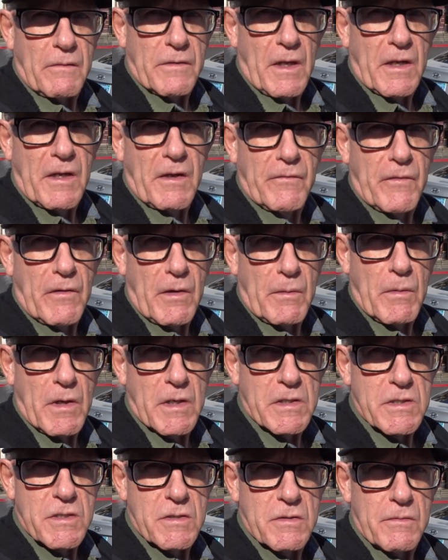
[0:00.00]
Thank you very
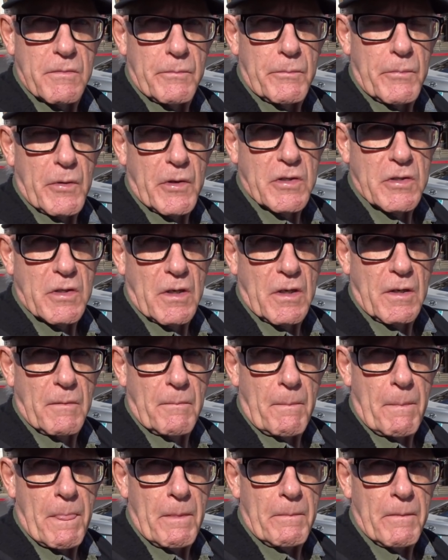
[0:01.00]
much. Appreciate it.
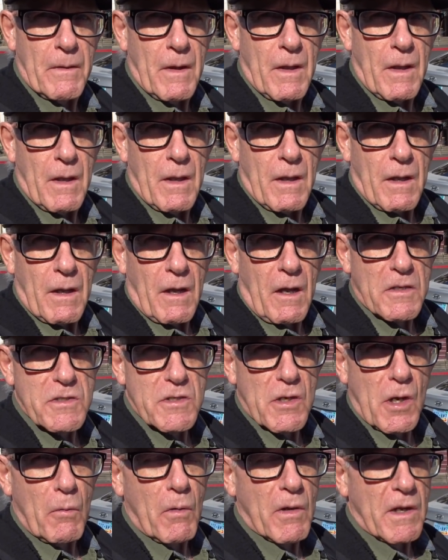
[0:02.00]

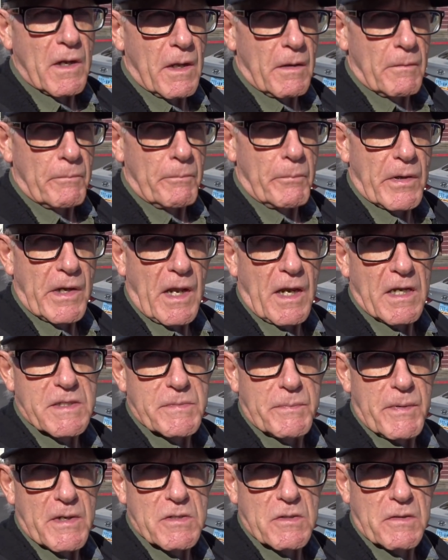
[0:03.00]
Also, I want to put out a
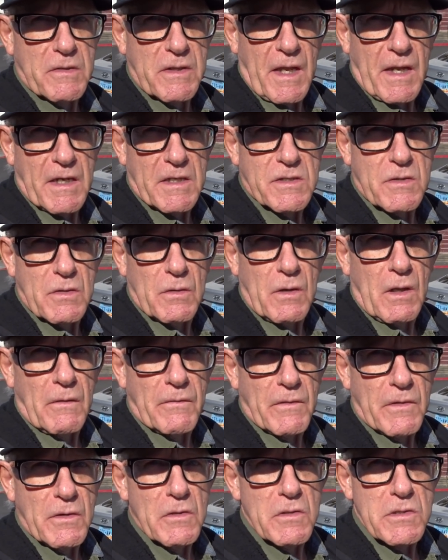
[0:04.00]
special thanks to all
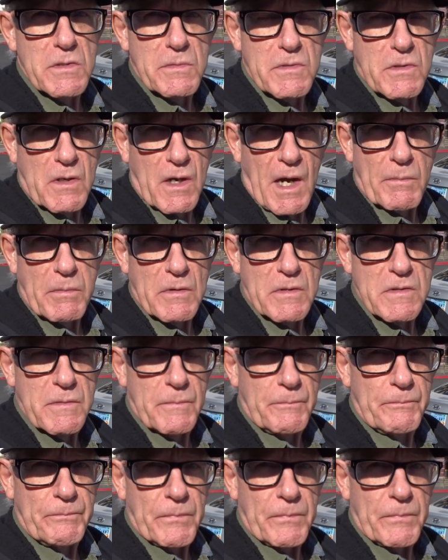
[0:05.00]
the new subscribers.